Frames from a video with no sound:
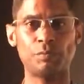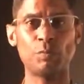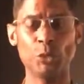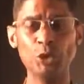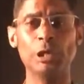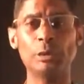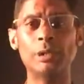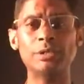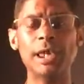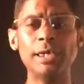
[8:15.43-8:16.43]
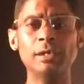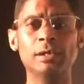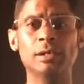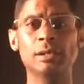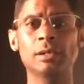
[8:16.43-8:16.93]
You dig what I'm saying?
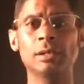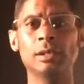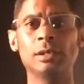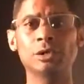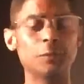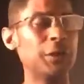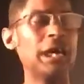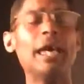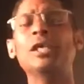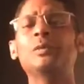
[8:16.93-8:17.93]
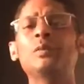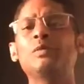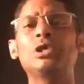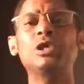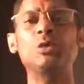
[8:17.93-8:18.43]
So figure out of the
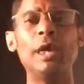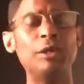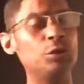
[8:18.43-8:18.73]
15 grand,